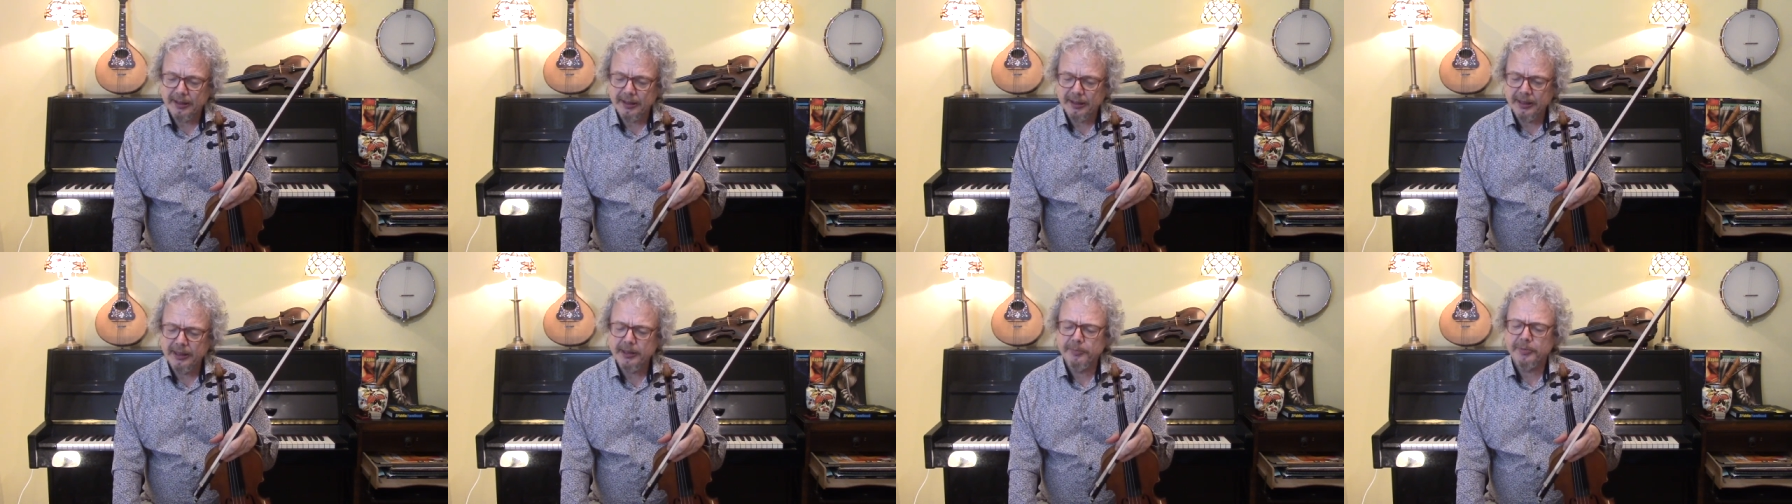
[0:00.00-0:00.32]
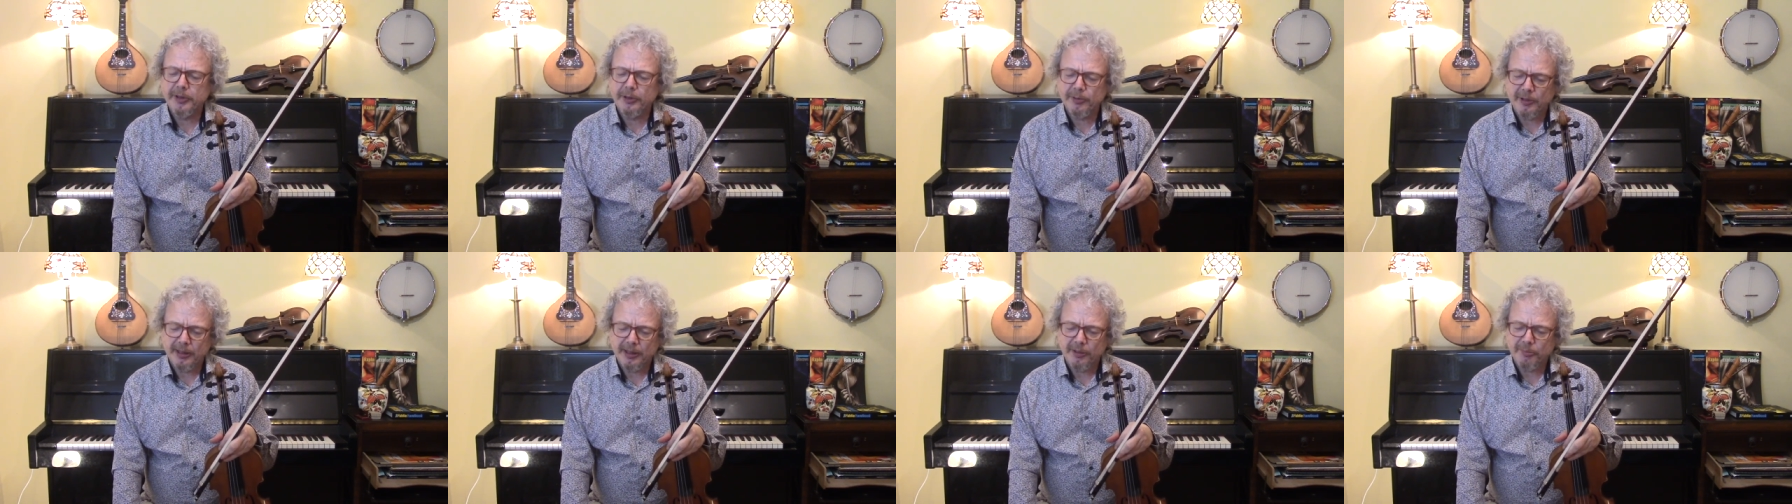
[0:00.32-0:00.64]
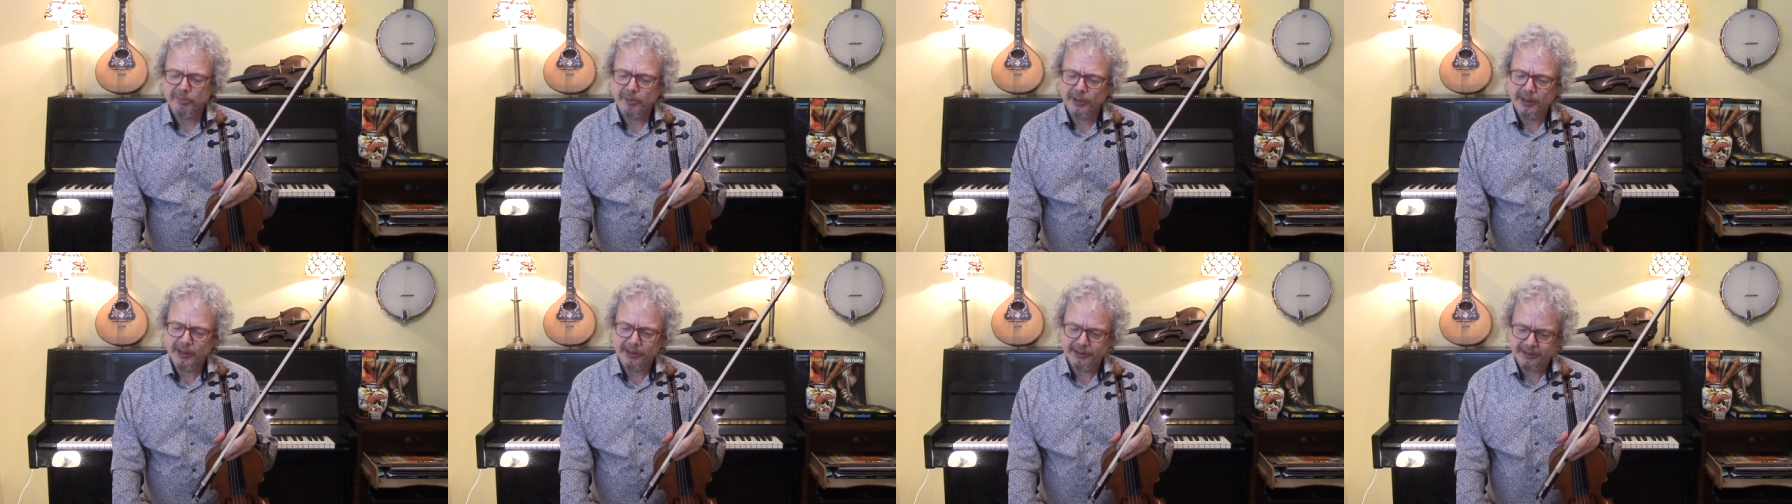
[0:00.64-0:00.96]
he'd be quite
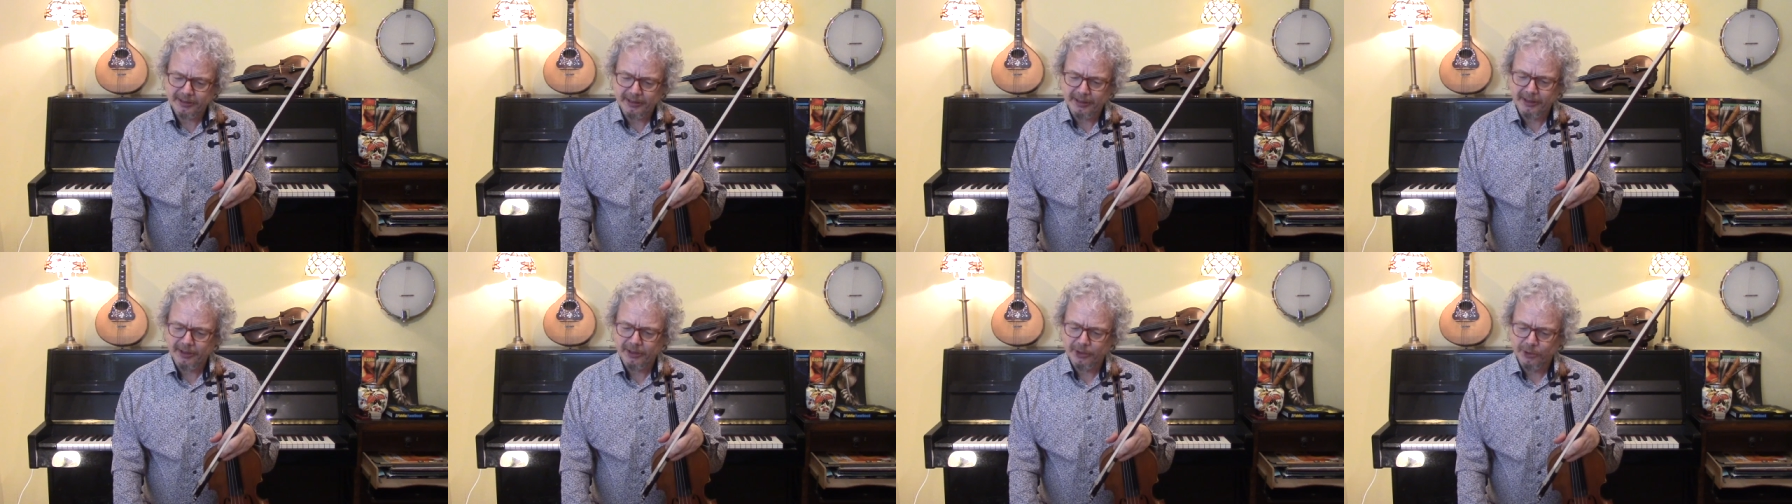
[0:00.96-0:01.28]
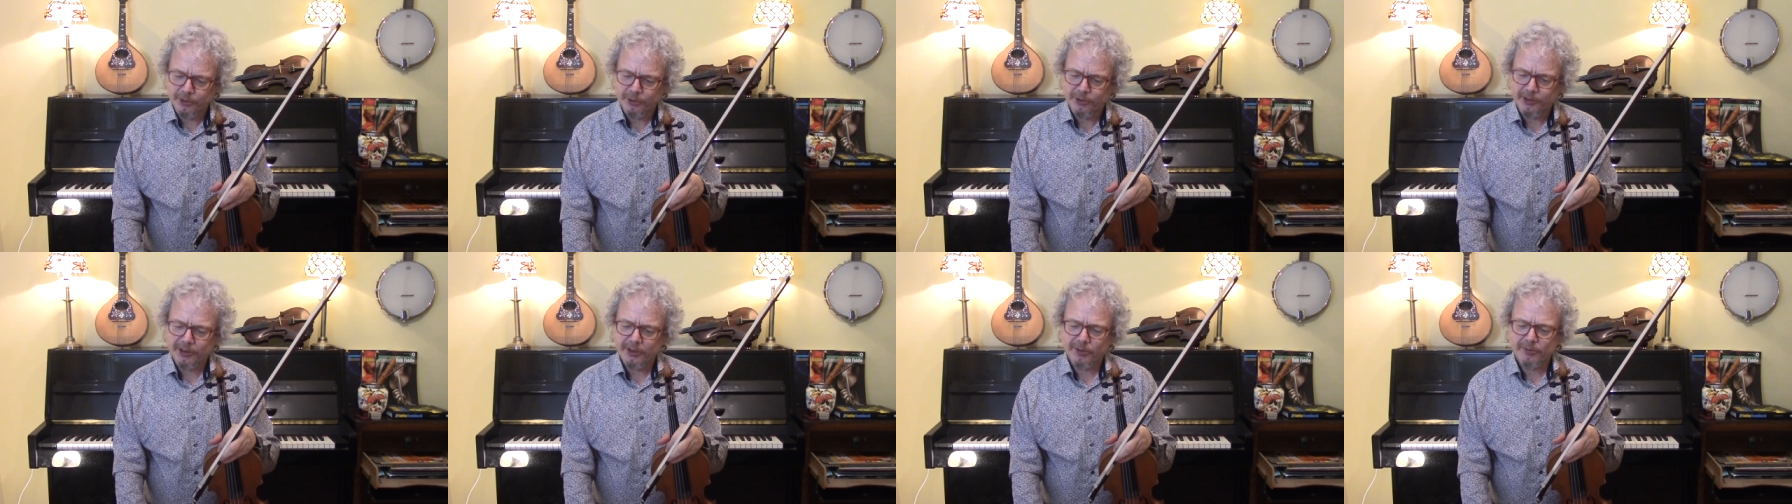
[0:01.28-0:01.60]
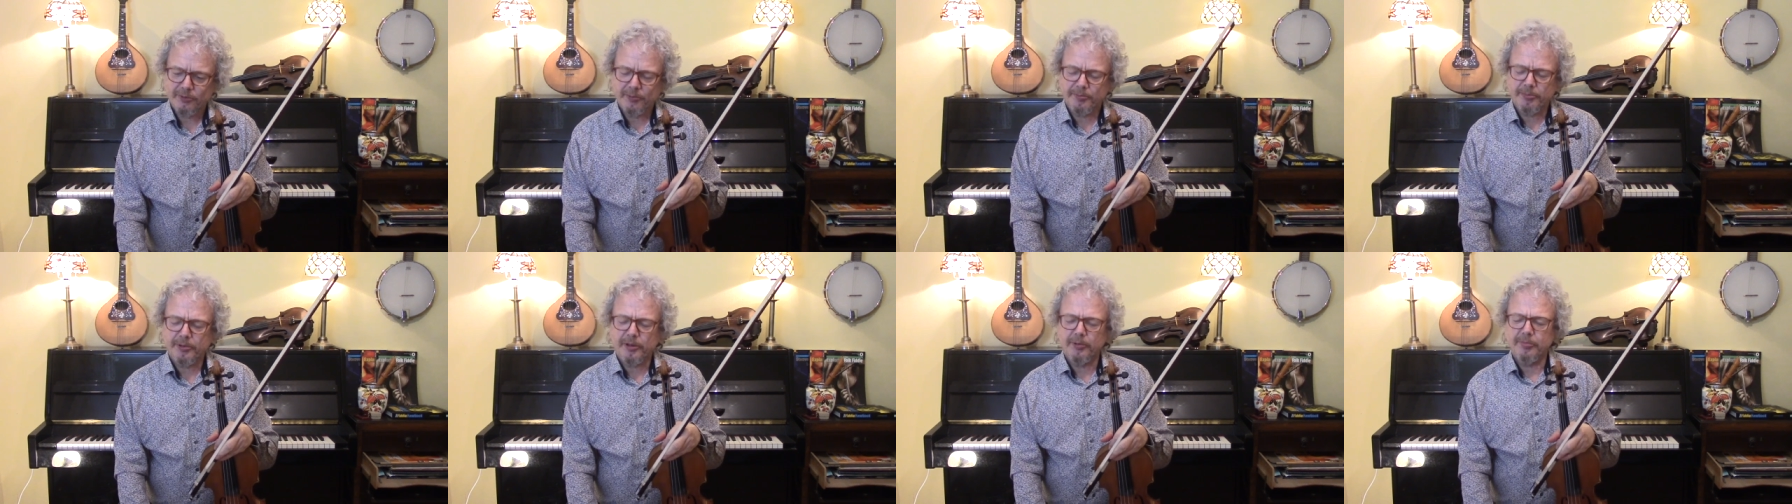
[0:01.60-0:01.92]
impressed, and the audience
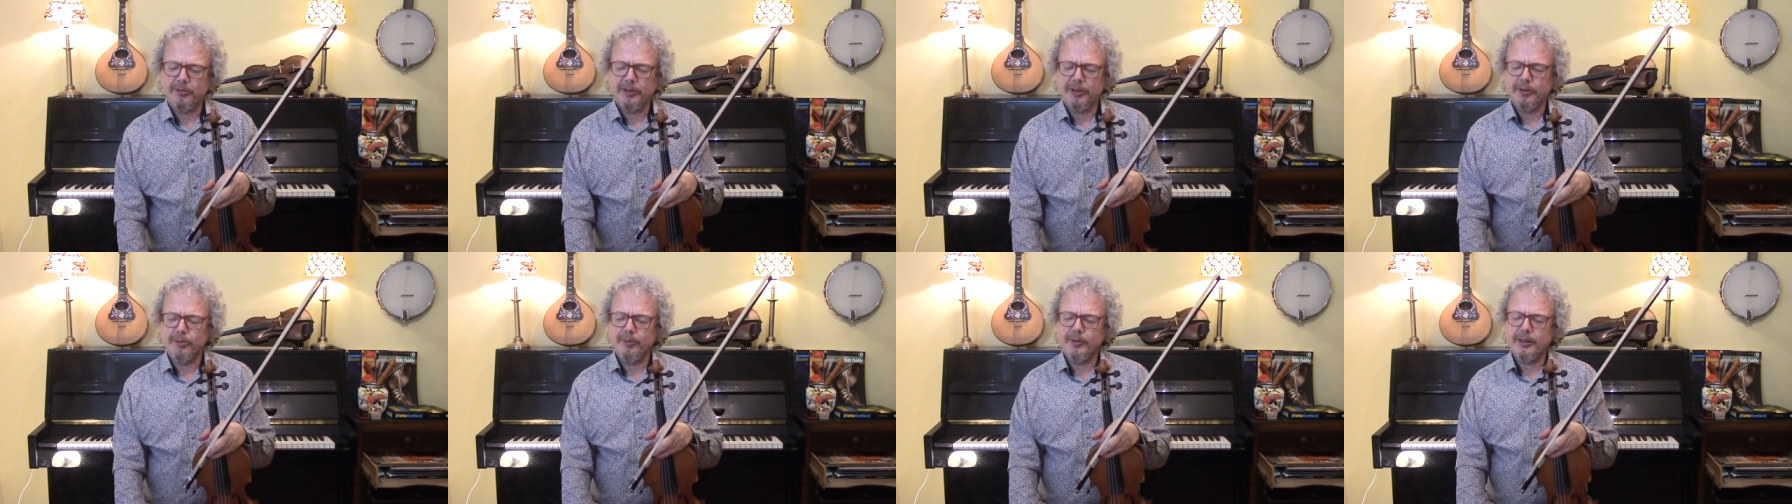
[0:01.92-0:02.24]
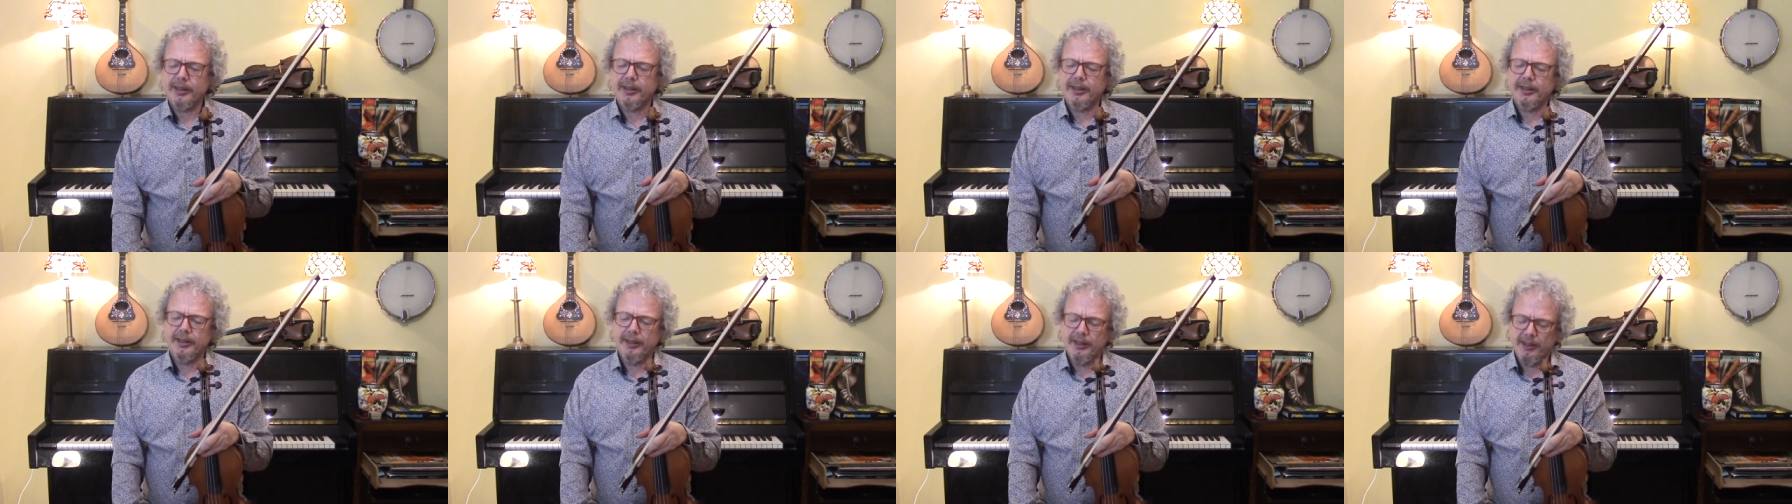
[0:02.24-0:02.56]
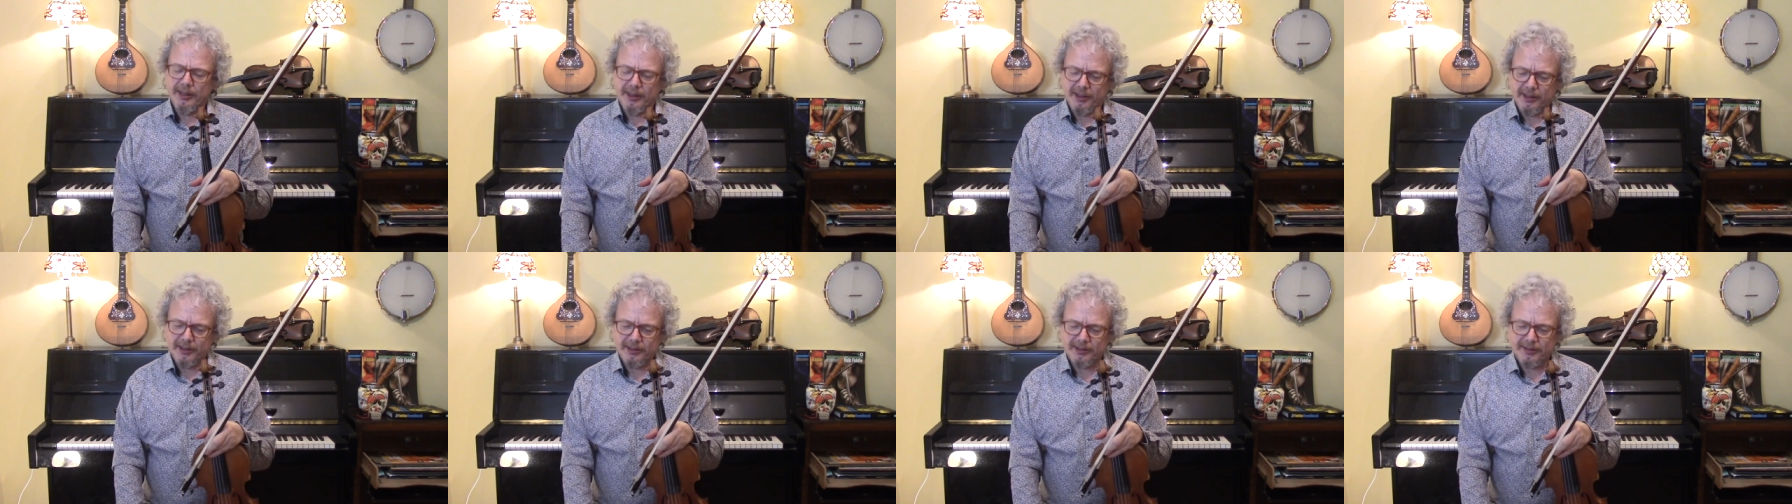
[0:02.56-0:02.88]
would probably
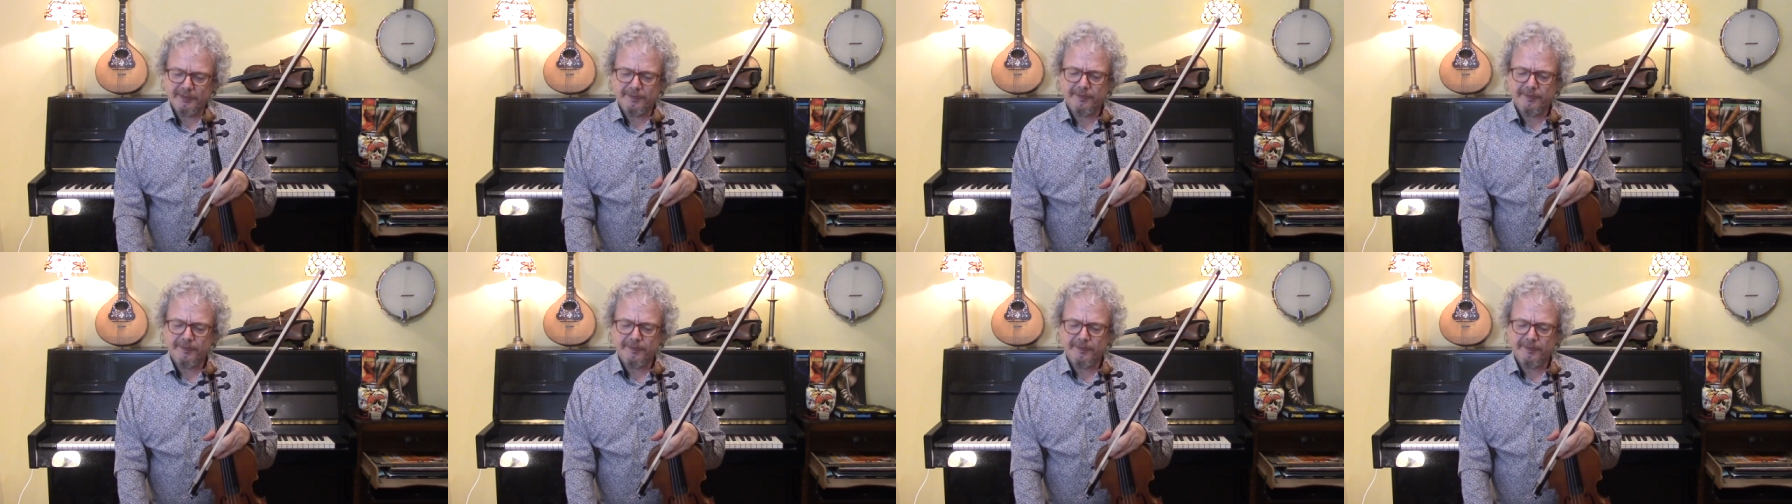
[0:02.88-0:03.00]
recognise